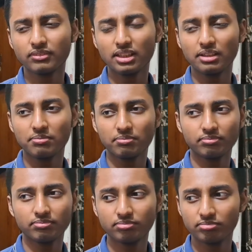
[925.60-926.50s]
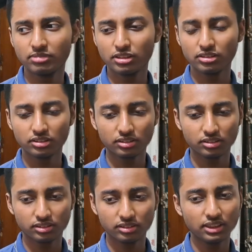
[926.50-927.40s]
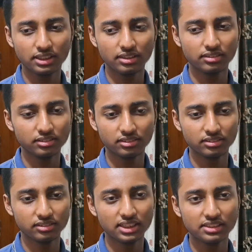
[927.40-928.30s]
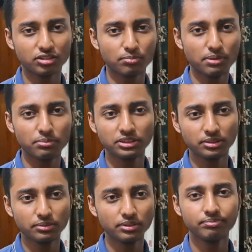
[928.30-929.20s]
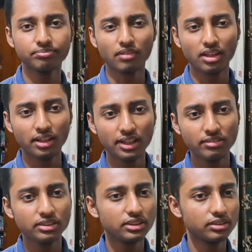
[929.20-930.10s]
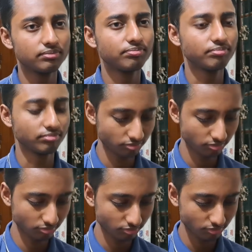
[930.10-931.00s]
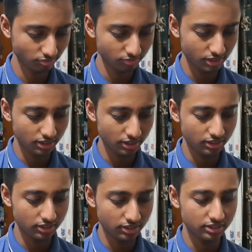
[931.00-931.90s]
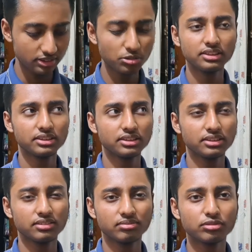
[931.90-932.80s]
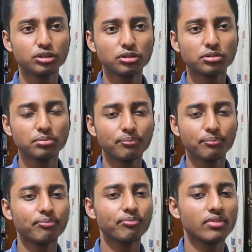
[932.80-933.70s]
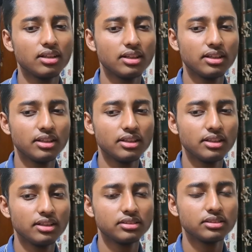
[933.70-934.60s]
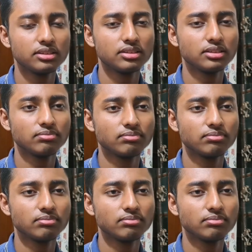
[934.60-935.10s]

I don't see the security. Where is the security? Every year, paper get leaked, especially M1, MP1. M1 might also get leaked.